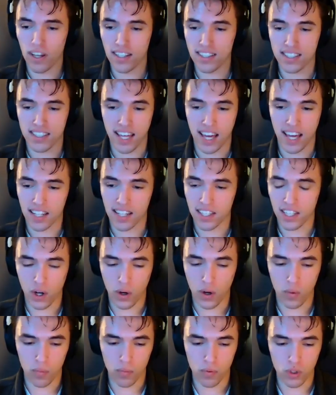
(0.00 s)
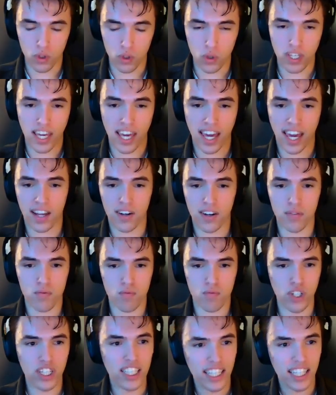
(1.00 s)
is that, you can't
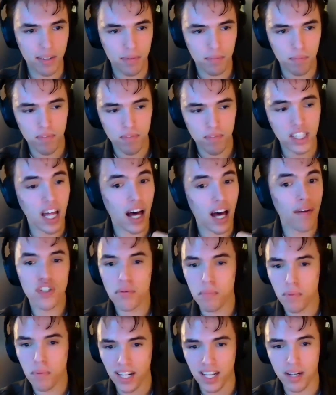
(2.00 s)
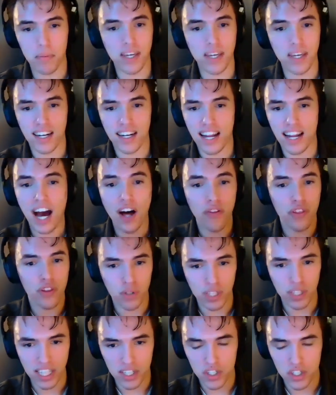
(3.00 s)
really love somebody and be in a
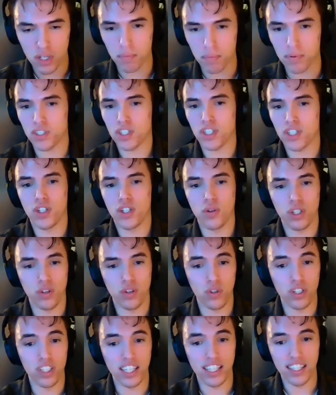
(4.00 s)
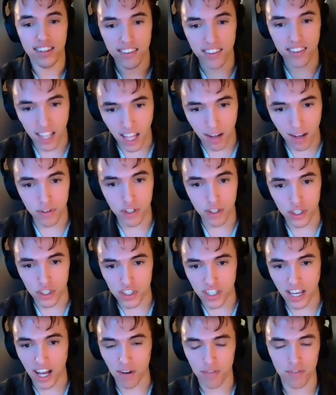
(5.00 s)
healthy relationship until you can really love
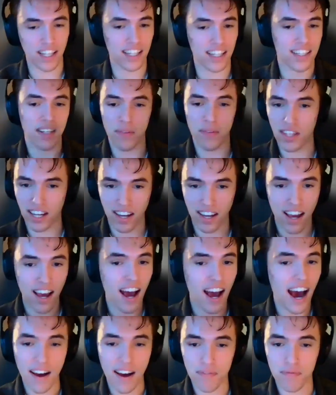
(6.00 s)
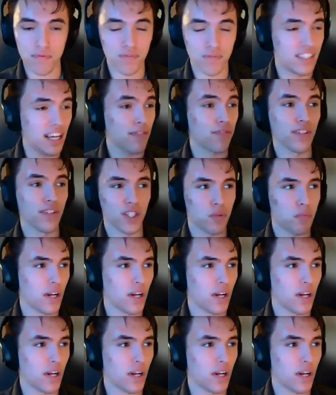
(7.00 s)
yourself. And that's something I've definitely